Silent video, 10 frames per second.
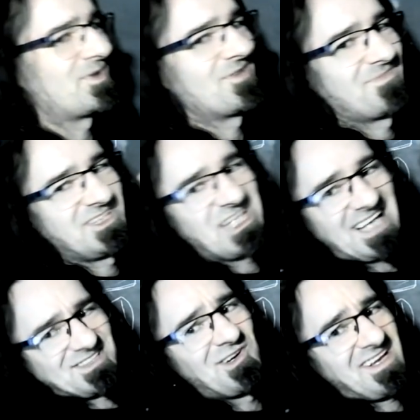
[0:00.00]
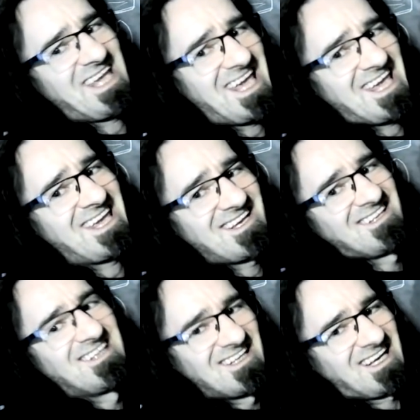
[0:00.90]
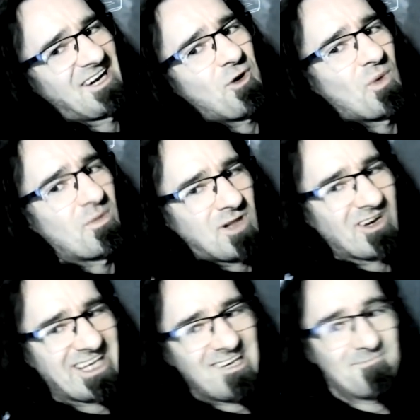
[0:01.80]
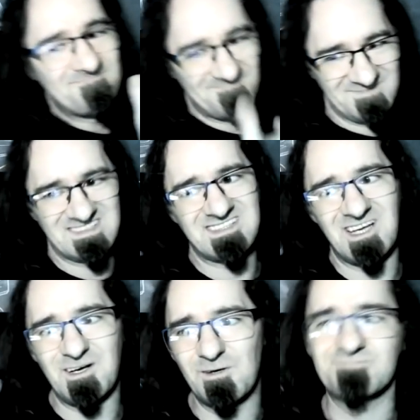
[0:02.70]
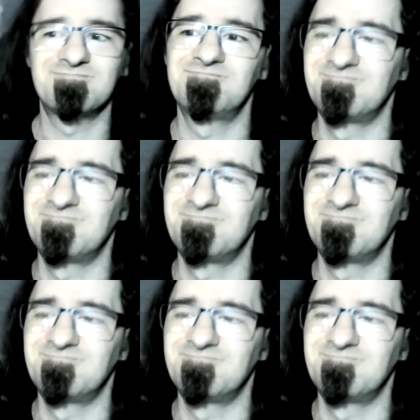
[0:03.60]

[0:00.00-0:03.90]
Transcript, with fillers: But the chat's over here. I don't want to block it, so.